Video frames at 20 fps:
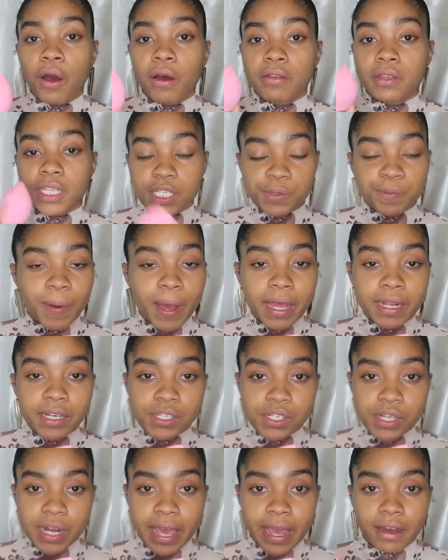the
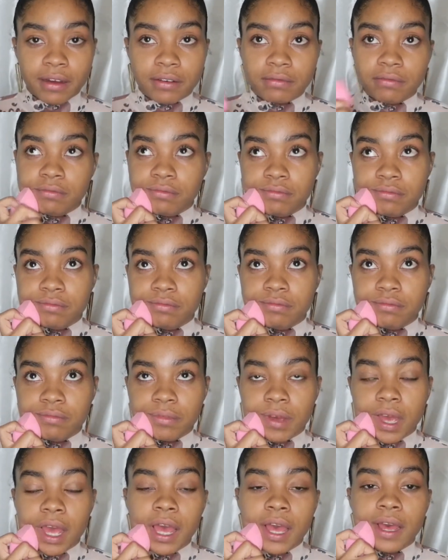sponge now.
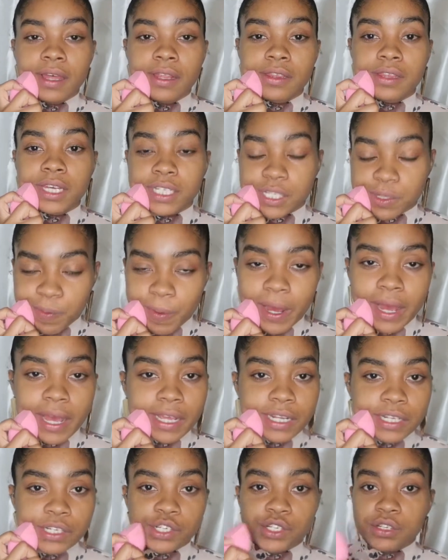The
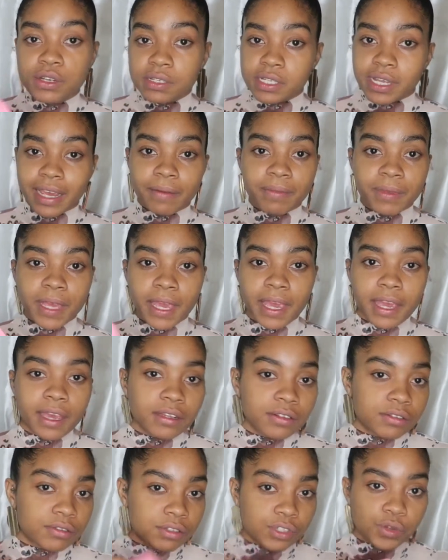sponge, same
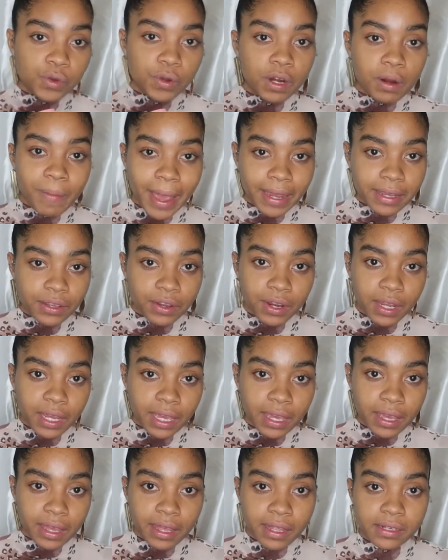thing. Do it on the back of your
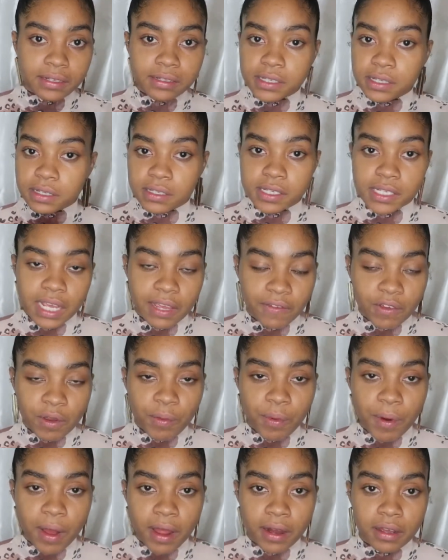hand, save your
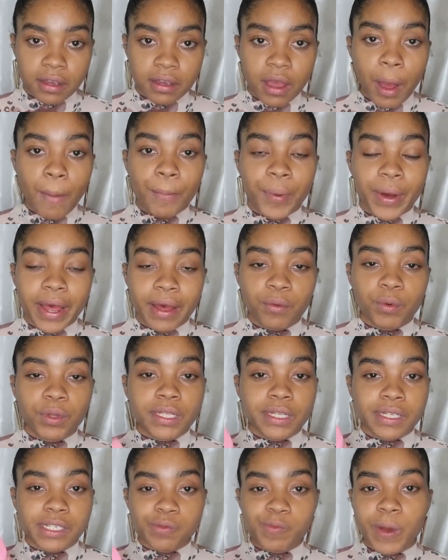product. But what
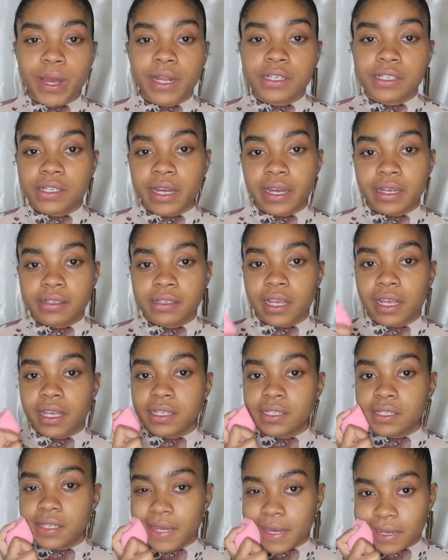the sponge does,
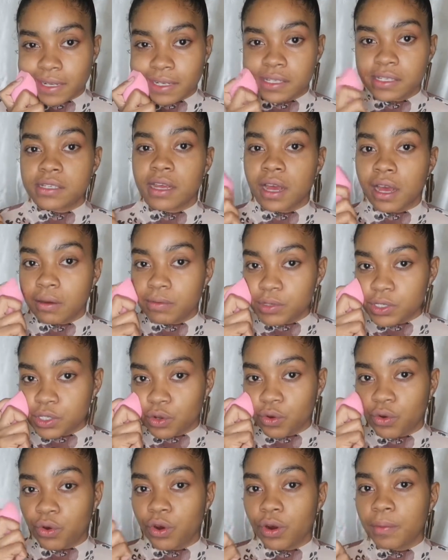it does
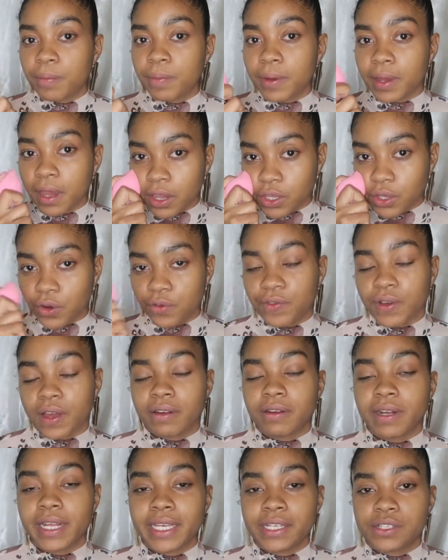absorb your
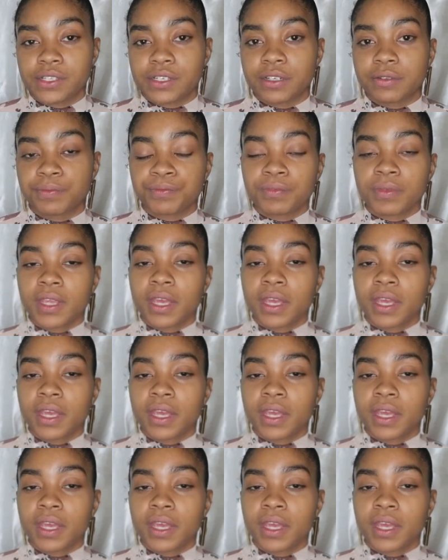foundation.